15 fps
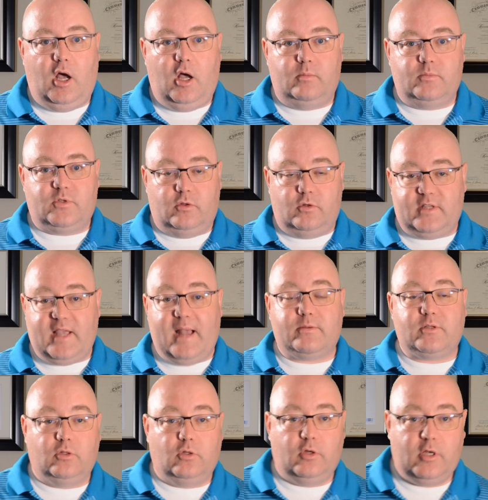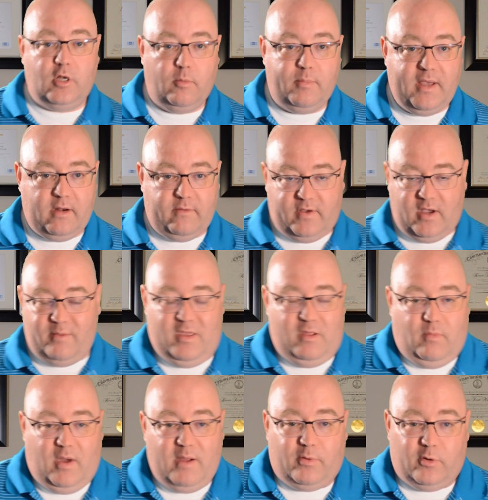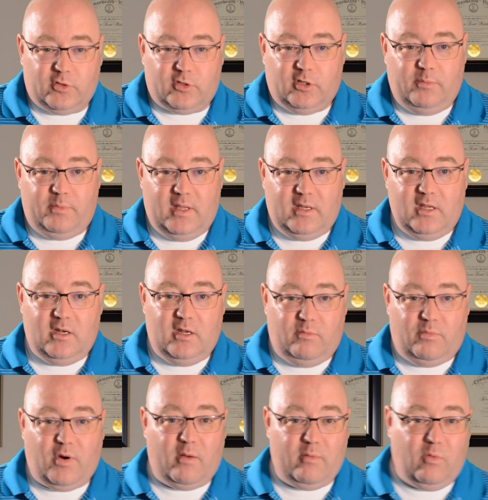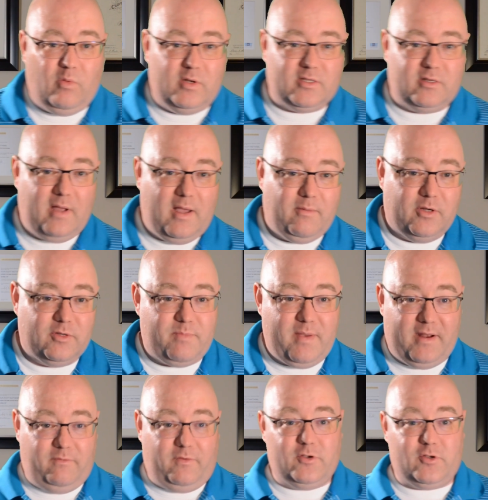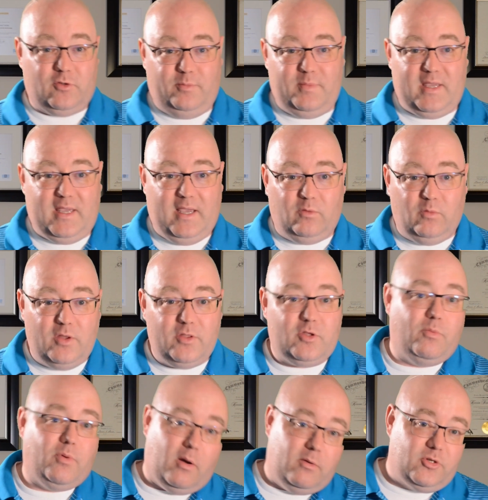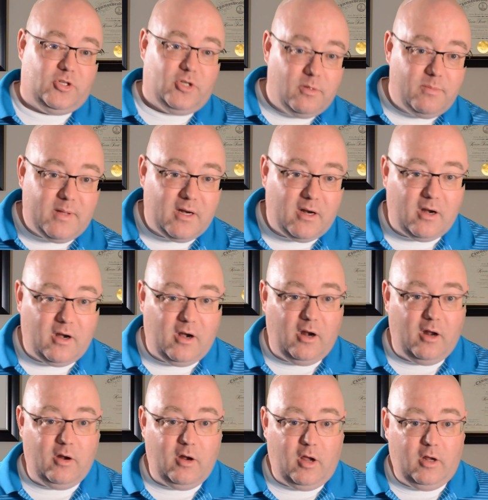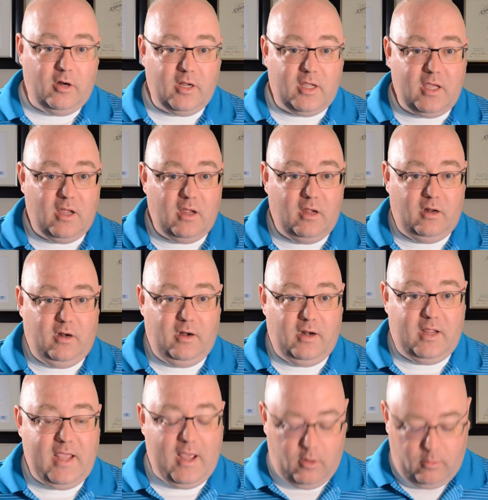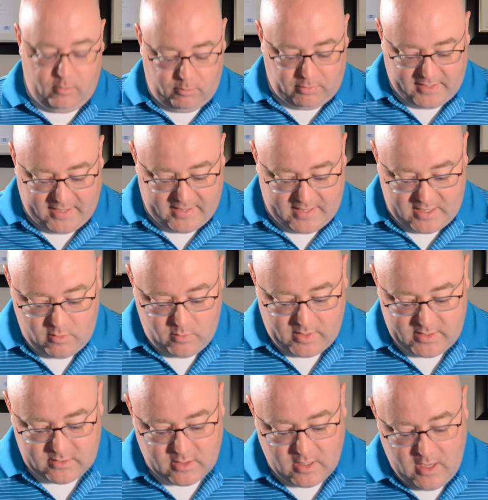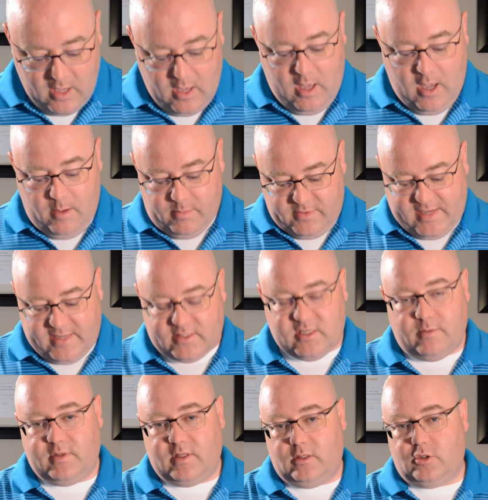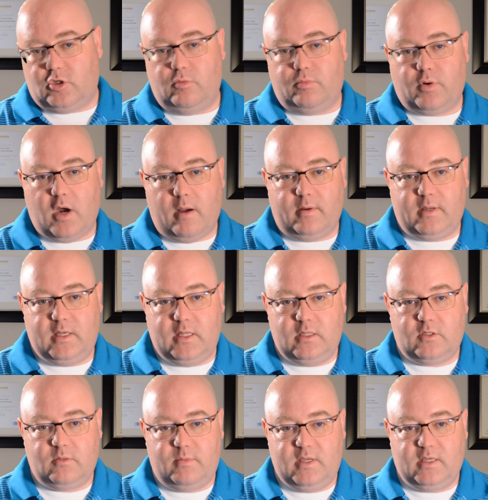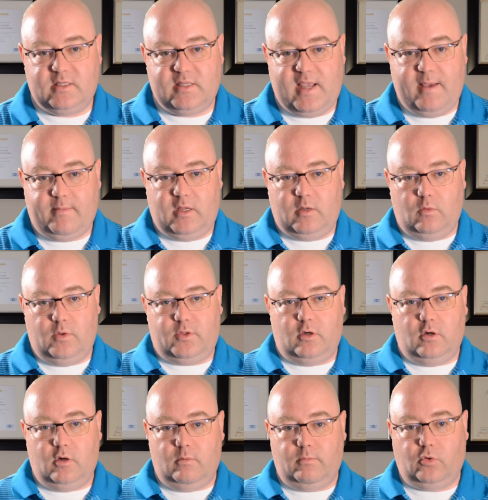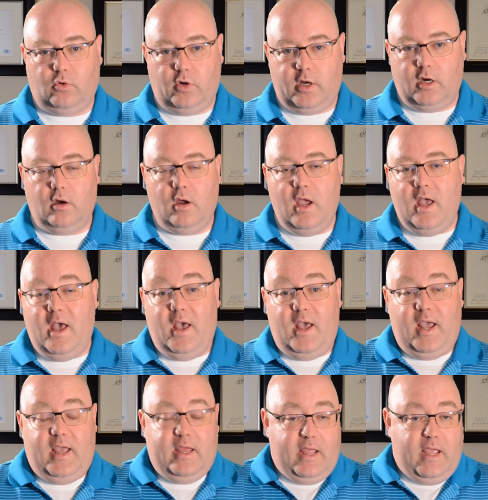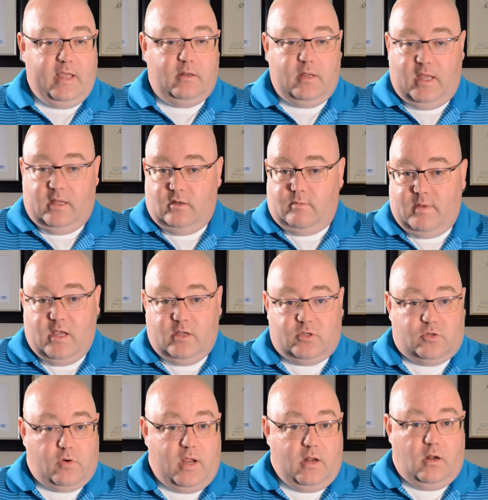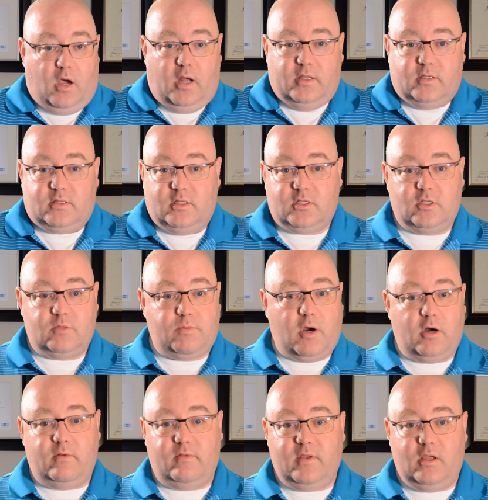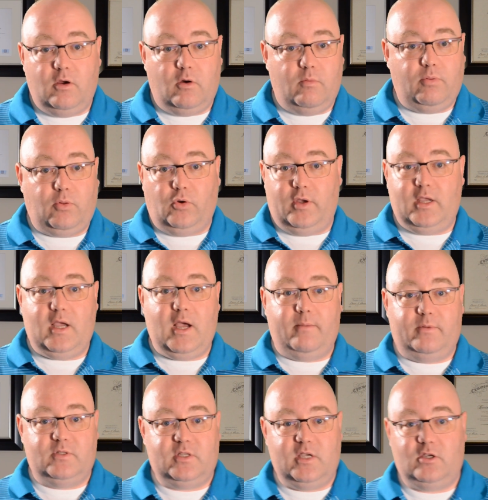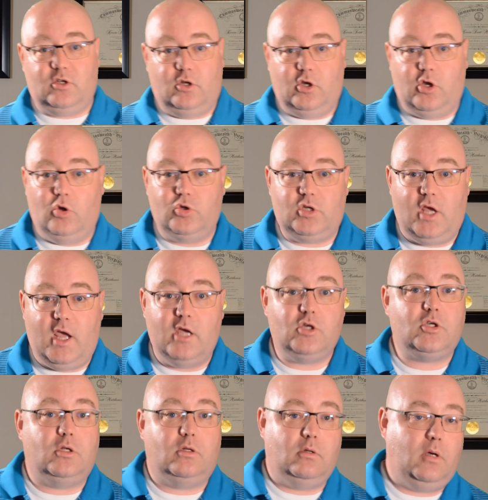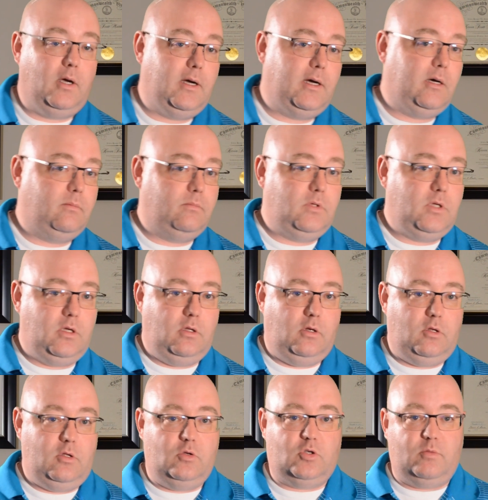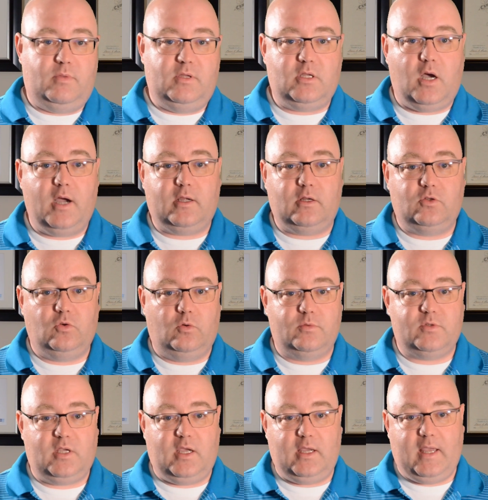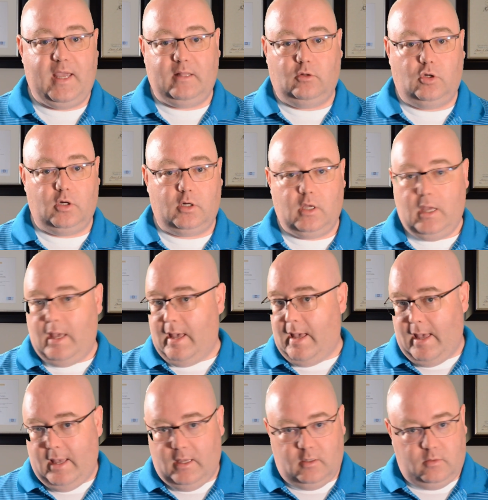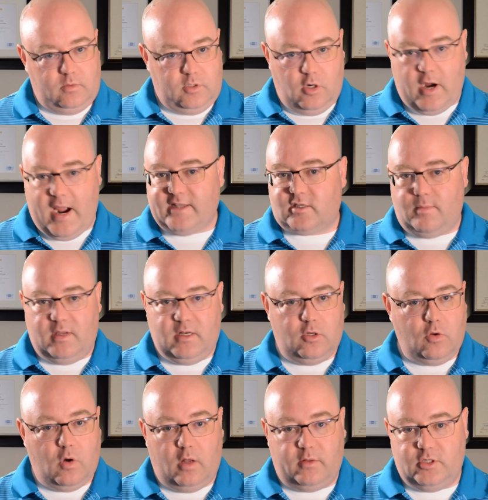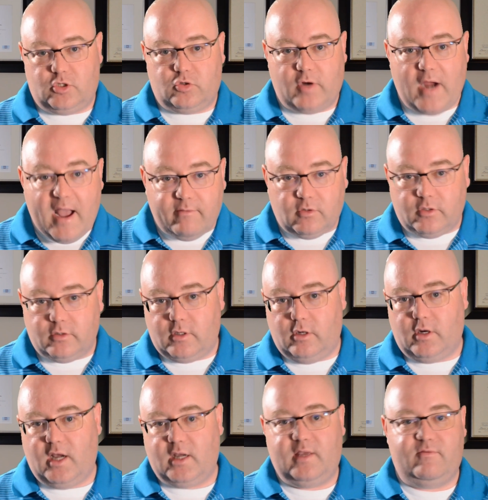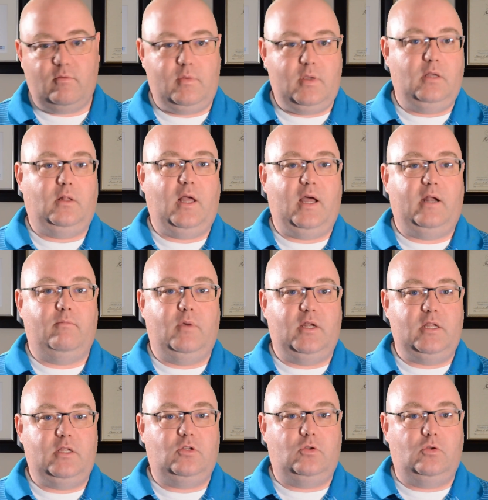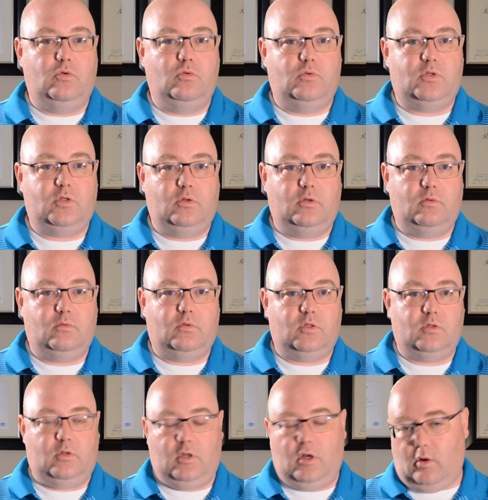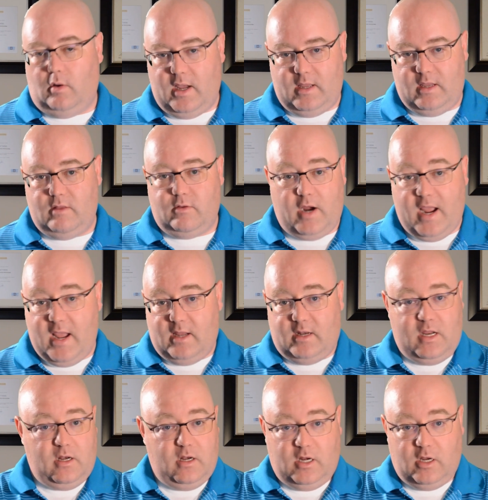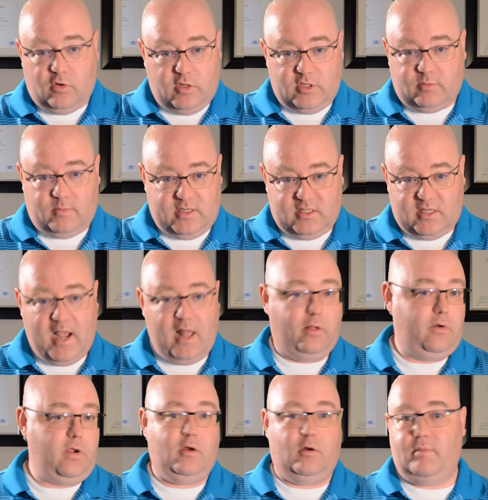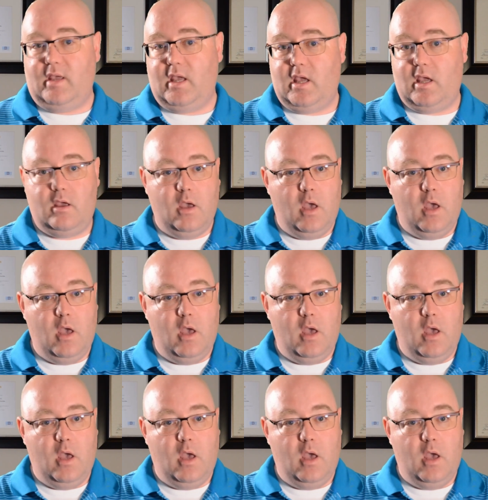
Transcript: So there's absolutely no benefit. My personal opinion, it probably wasn't that much beneficial to begin with. You probably should have been on an accountable plan anyways, but that's something that you probably need to be examining with your employer. And to be straight and honest, this is part of your employee compensation negotiation. You should be talking to them saying, hey, look, you're asking me to do all these travel, you're not giving me a lot of money to either A, I need an increase in my salary, or B,